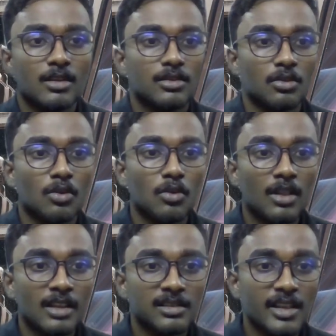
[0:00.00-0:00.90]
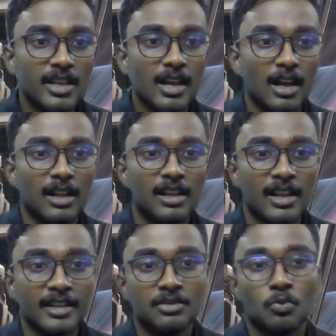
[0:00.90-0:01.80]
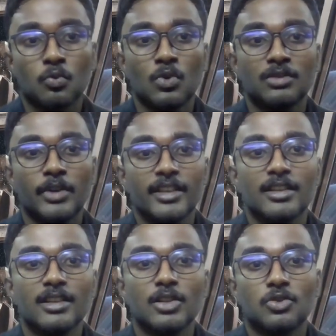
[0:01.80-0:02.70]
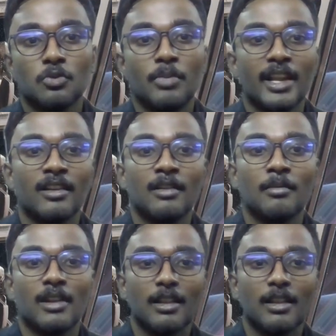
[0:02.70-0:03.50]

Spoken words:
So lastly, let's work together to bring